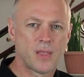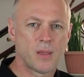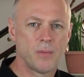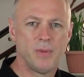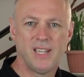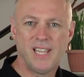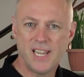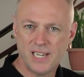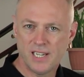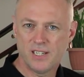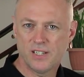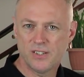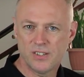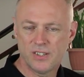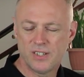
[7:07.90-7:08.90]
But again, it
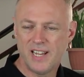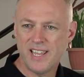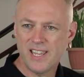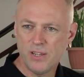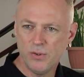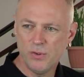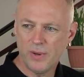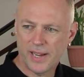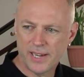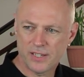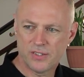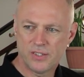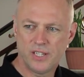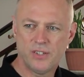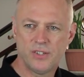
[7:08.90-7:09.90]
does let you
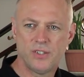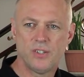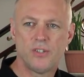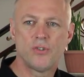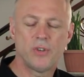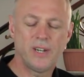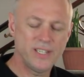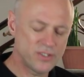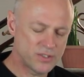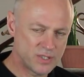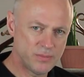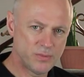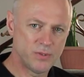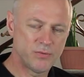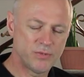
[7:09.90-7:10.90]
access
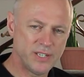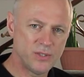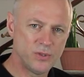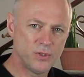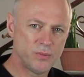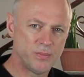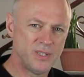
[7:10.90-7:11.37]
transcripts of records,